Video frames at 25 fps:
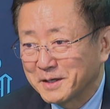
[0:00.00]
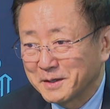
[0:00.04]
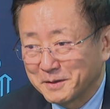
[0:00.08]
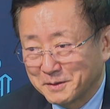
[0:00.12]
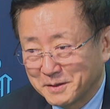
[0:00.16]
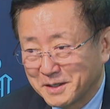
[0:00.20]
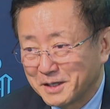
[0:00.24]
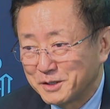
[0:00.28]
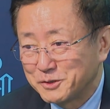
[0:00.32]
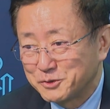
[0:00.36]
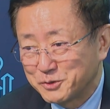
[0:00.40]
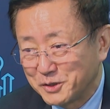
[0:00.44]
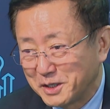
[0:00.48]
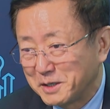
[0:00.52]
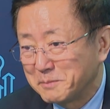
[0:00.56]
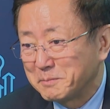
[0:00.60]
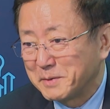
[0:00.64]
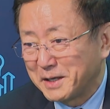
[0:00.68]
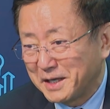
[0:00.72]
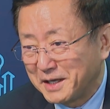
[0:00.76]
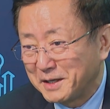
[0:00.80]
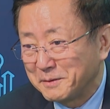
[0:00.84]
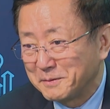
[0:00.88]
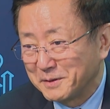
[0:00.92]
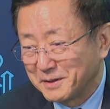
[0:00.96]
country
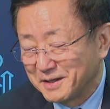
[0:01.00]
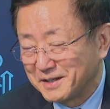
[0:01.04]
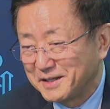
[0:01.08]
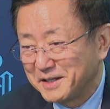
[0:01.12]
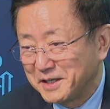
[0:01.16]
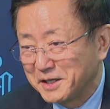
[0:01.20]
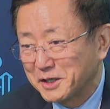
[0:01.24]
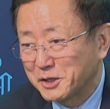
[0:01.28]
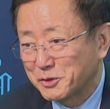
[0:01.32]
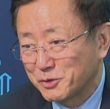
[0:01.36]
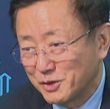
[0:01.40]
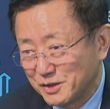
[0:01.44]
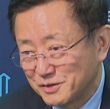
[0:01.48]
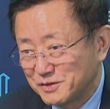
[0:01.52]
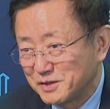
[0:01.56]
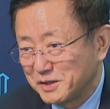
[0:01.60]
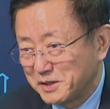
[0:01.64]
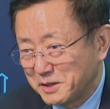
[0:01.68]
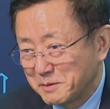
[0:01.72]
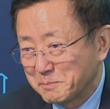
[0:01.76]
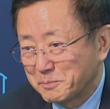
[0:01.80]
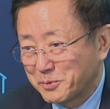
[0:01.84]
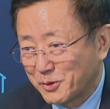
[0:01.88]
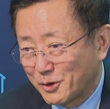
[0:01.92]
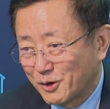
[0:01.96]
may increase the
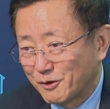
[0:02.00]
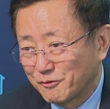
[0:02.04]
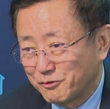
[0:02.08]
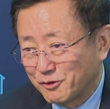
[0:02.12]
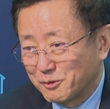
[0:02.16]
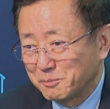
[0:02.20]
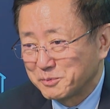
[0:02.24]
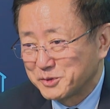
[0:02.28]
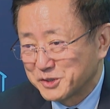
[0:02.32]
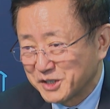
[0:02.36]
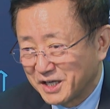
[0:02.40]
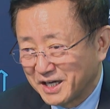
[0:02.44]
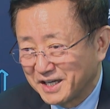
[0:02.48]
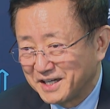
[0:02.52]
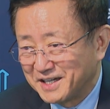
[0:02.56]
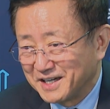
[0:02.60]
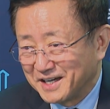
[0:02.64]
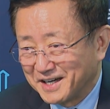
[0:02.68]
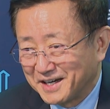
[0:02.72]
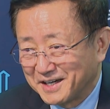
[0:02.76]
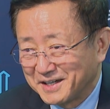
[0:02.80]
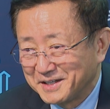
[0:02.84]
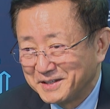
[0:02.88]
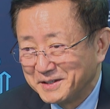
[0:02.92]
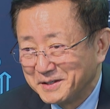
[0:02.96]
import from
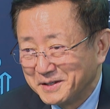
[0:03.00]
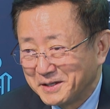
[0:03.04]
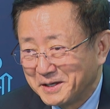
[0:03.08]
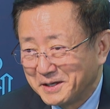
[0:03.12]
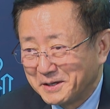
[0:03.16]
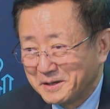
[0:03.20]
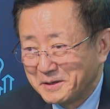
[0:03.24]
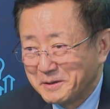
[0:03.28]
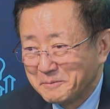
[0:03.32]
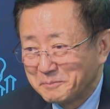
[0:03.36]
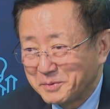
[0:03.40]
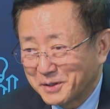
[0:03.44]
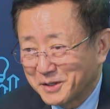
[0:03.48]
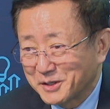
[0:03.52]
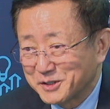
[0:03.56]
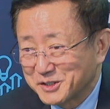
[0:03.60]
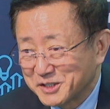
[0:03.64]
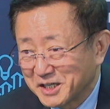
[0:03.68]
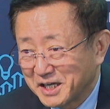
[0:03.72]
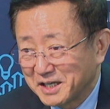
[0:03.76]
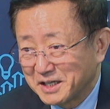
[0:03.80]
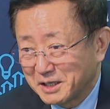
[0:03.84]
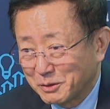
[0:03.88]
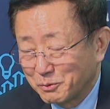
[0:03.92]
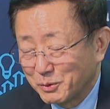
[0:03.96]
China because
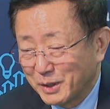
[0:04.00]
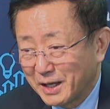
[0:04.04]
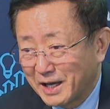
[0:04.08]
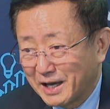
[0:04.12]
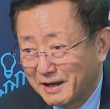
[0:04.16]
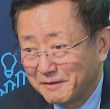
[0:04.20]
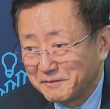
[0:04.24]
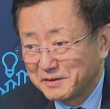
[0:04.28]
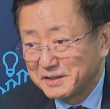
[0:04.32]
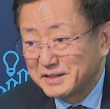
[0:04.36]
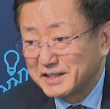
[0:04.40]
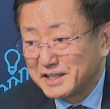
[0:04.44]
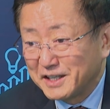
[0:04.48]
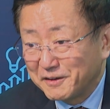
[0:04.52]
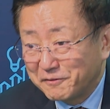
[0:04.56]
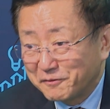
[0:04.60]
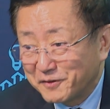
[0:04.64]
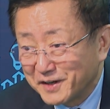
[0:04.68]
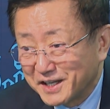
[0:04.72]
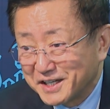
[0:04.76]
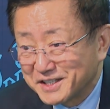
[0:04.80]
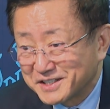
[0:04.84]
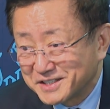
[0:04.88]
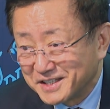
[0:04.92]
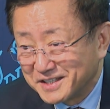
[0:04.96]
China, we have a
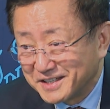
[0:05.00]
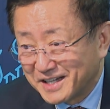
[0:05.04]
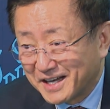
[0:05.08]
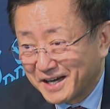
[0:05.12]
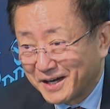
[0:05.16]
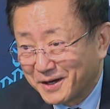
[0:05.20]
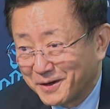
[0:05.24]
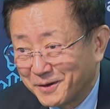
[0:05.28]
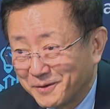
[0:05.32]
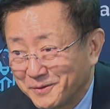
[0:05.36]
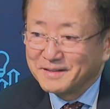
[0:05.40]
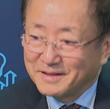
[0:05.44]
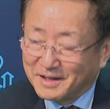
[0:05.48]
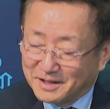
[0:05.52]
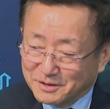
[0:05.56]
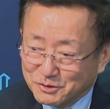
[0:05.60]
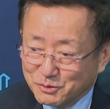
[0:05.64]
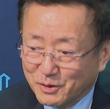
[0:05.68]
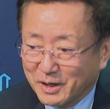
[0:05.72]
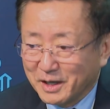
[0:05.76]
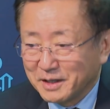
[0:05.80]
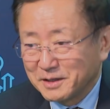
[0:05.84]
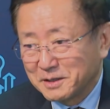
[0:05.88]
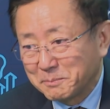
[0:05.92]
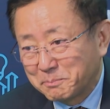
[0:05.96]
deflation now. That's
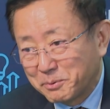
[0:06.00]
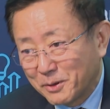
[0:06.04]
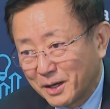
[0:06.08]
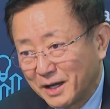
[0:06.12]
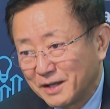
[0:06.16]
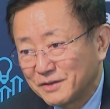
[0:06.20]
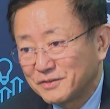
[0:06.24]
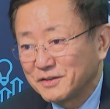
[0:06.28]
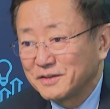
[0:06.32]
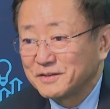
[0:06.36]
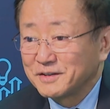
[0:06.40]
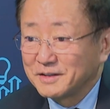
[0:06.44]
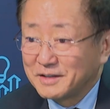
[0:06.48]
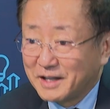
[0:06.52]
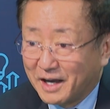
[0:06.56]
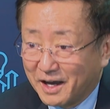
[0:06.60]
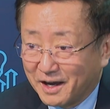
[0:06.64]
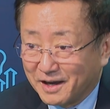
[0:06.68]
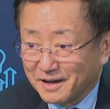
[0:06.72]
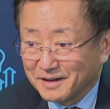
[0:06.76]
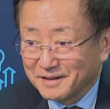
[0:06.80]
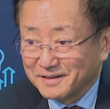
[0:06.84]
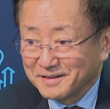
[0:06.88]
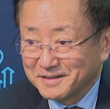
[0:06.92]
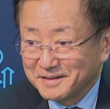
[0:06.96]
right, the prices are
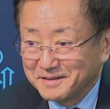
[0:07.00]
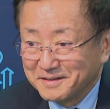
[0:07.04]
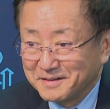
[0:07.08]
down.